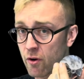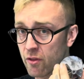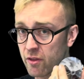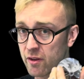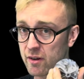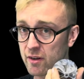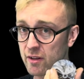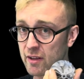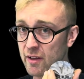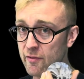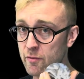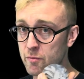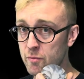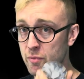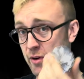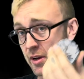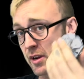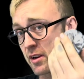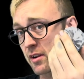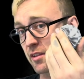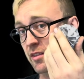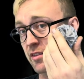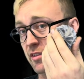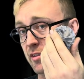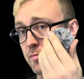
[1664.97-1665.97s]
than 11 blade
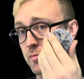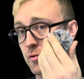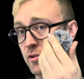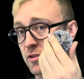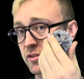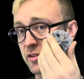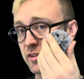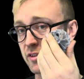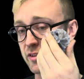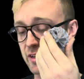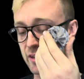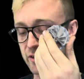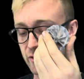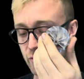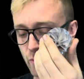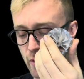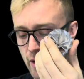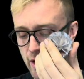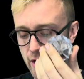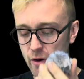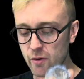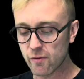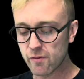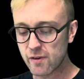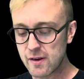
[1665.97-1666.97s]
because this puts us at
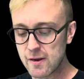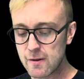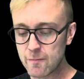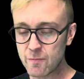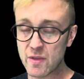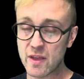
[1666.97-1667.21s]
12,